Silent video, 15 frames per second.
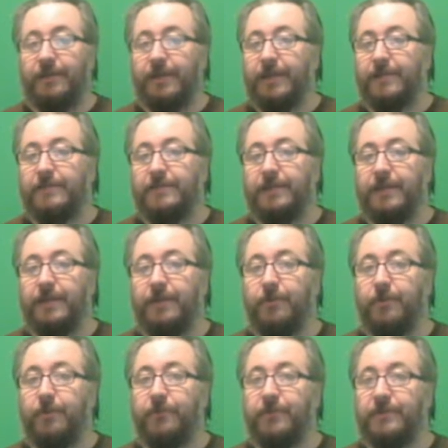like I said, I
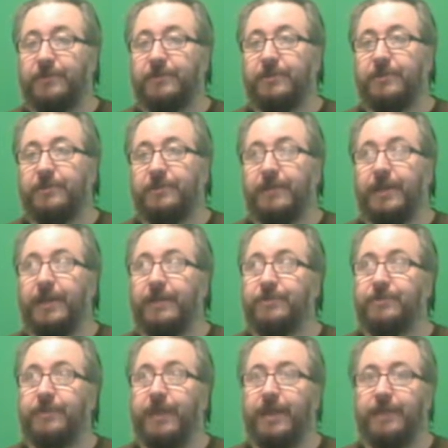don't know if that's because I
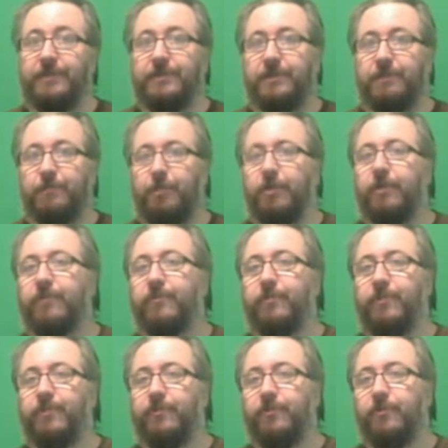actually had seen part of
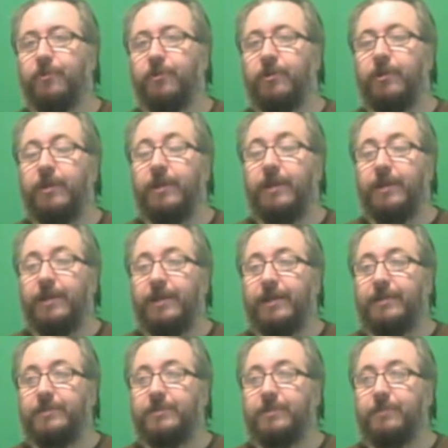it before
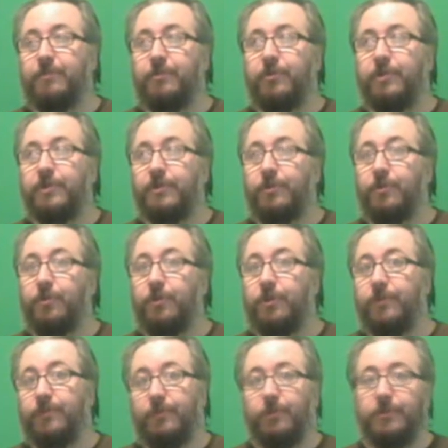at some point,
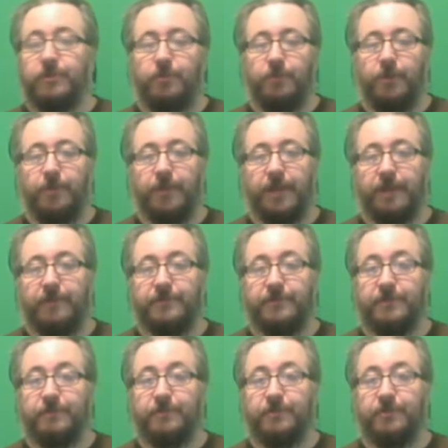or if it was a remake of
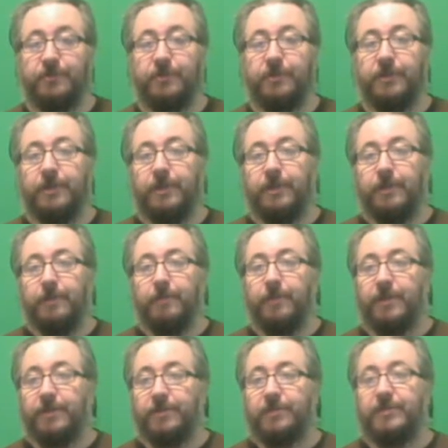some sort.
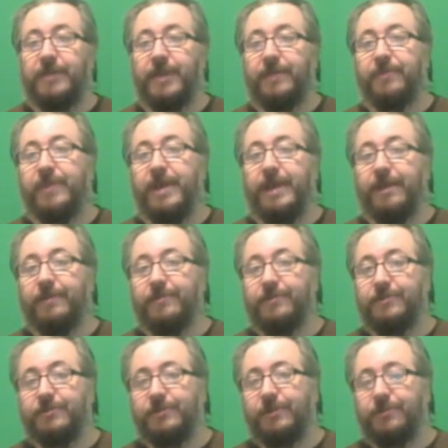But it just had that
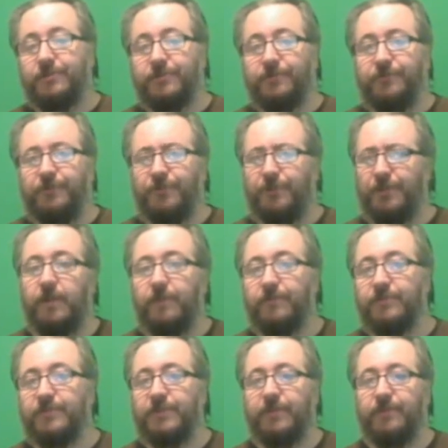nostalgic feeling of
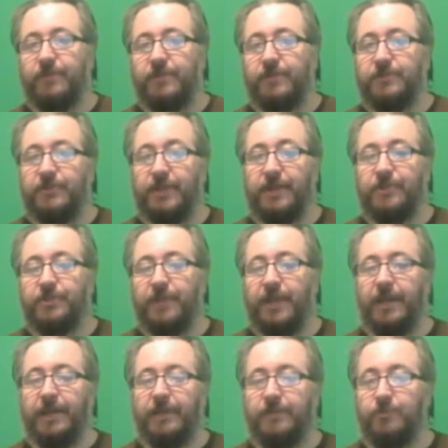a
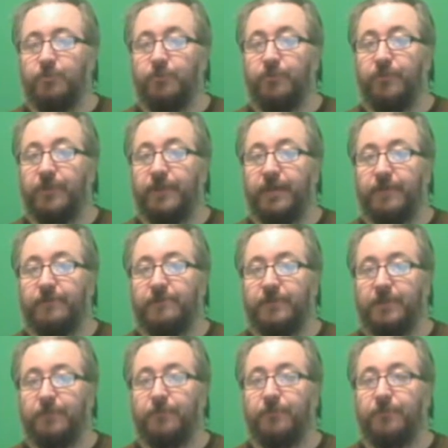70s/80s movie that I'd
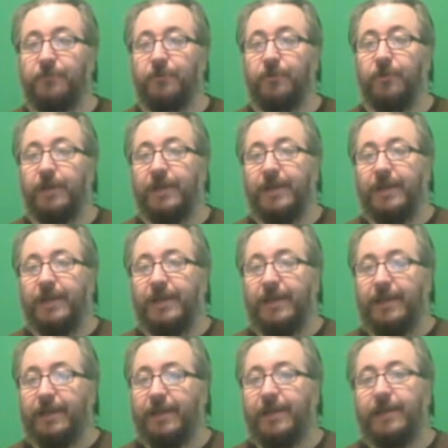seen before,
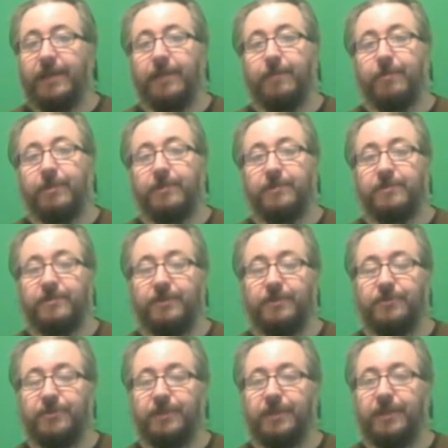and kind of gave me that
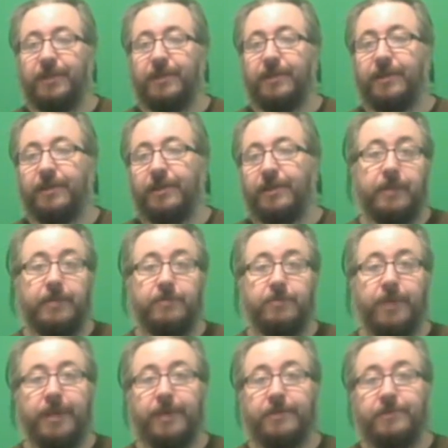nostalgic kick, and that's
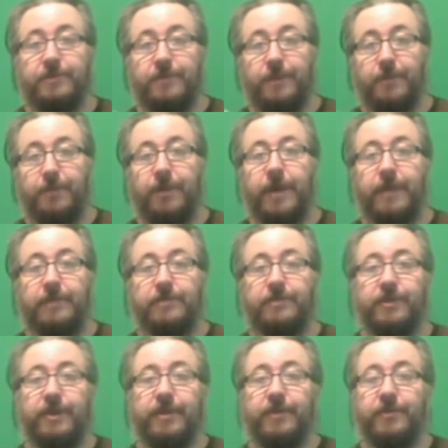why it gets the number 8
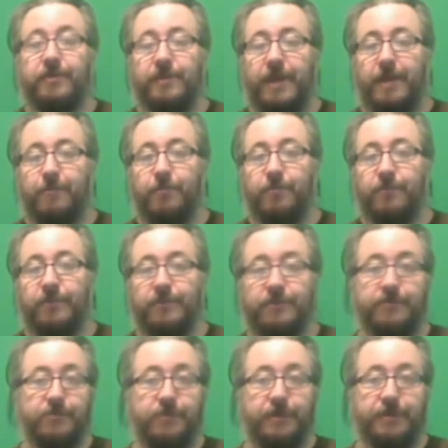slot on the top movies
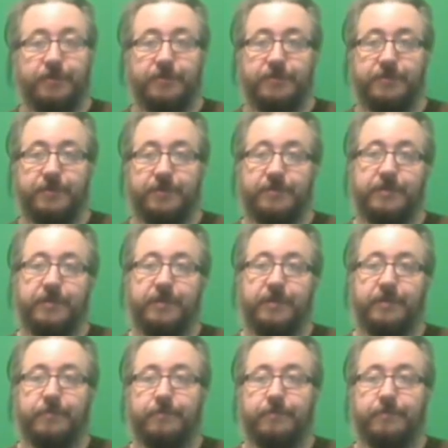of 2016.